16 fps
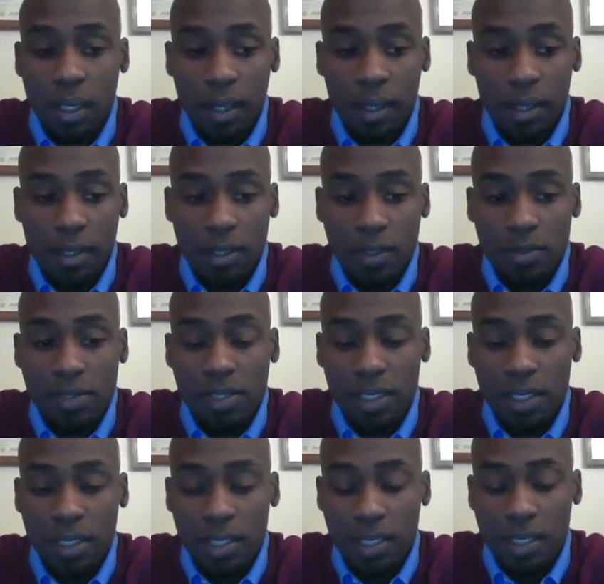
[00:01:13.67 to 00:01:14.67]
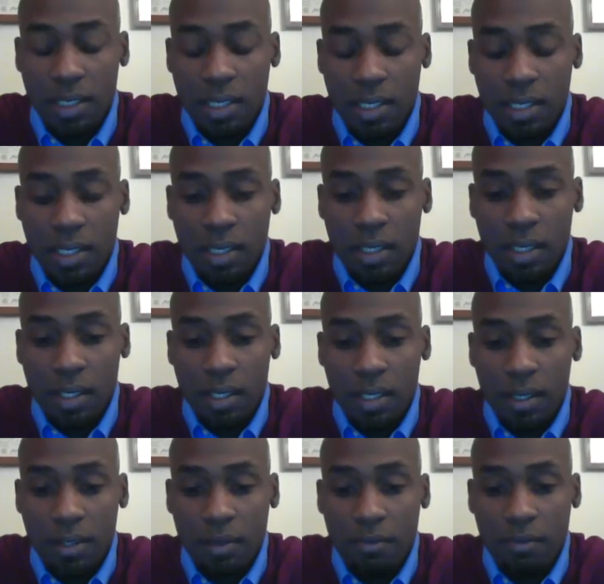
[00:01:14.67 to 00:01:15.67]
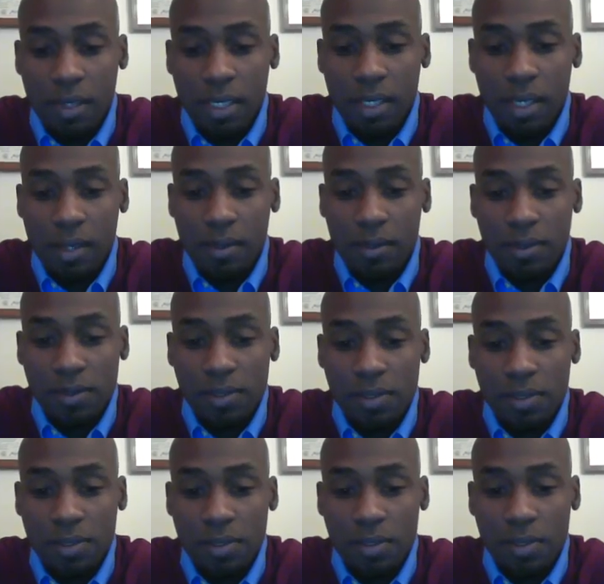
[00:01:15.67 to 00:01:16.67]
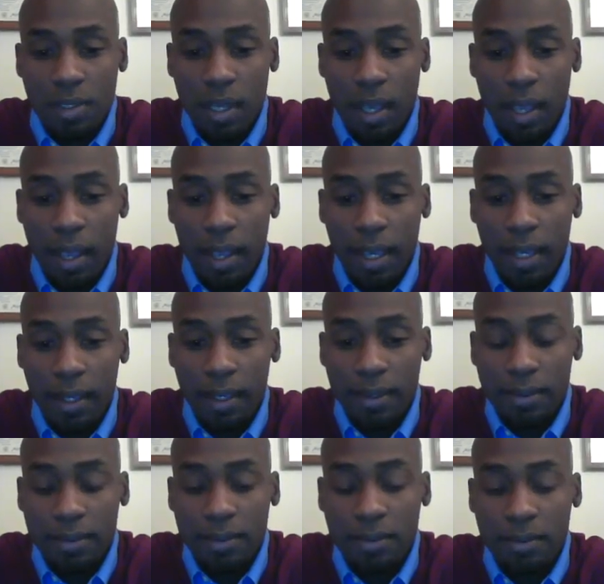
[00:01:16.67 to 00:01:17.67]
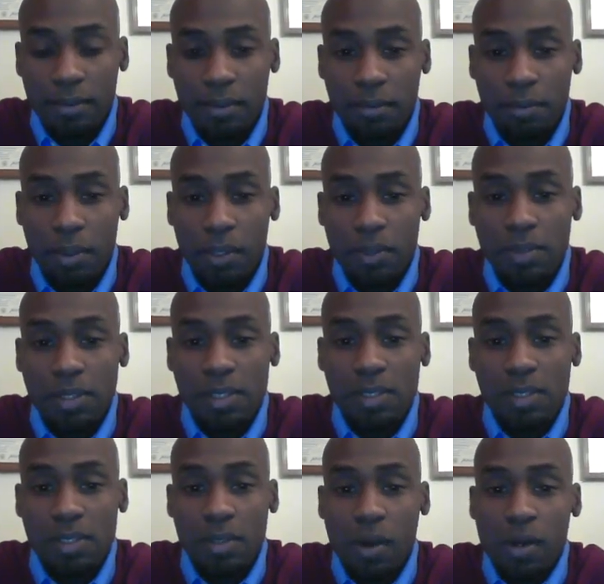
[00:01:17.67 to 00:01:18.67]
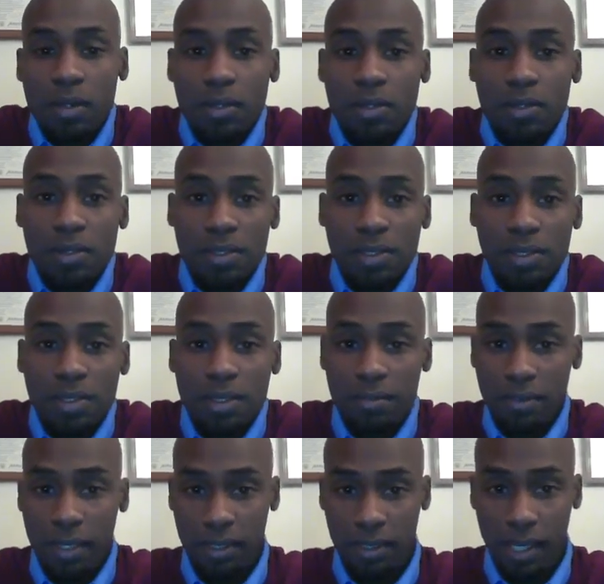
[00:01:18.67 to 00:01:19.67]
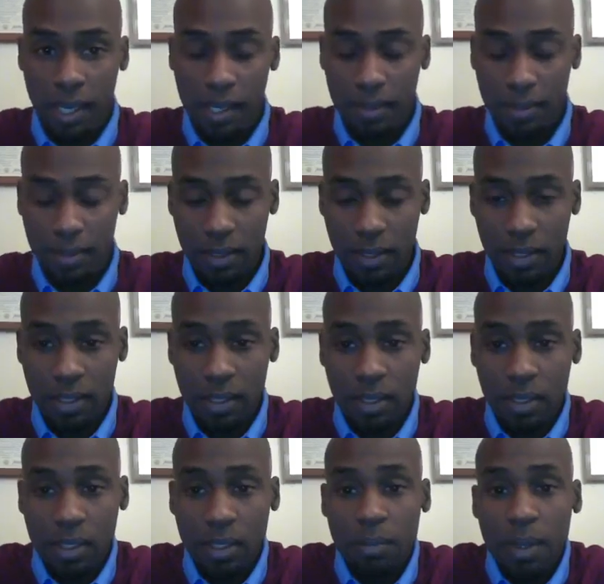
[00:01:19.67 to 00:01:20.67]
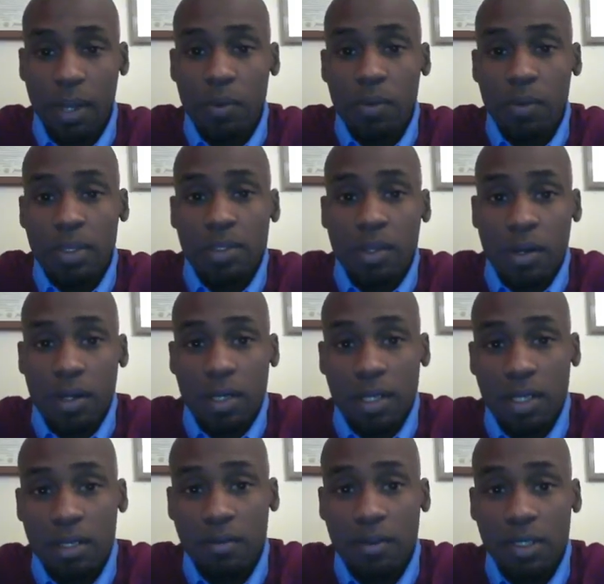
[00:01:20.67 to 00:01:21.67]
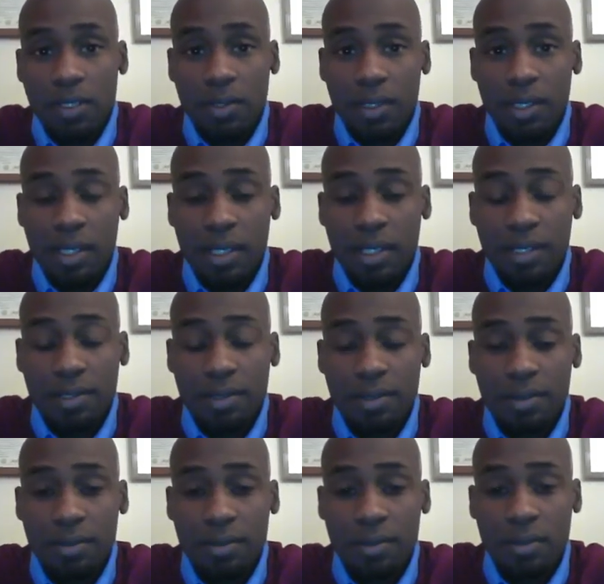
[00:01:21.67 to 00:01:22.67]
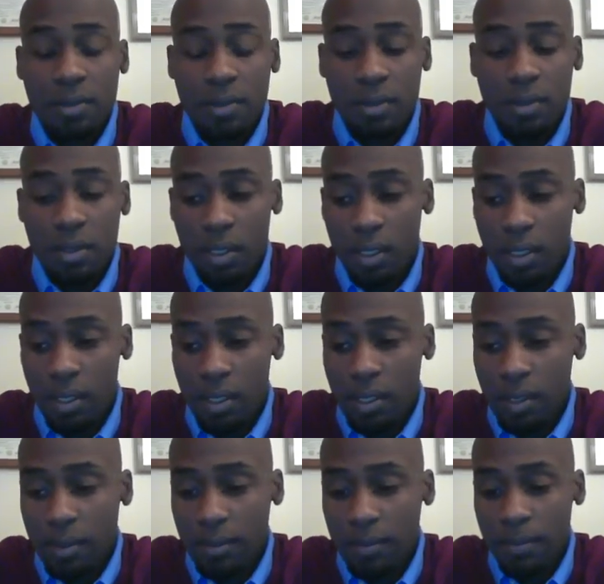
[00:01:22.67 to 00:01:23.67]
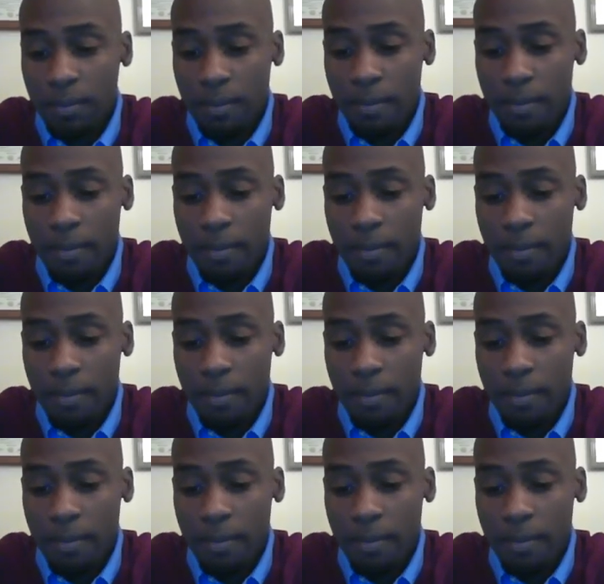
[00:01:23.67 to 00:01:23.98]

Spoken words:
and you'll see the videos and postings and articles and stuff like that about what a targeted individual is. And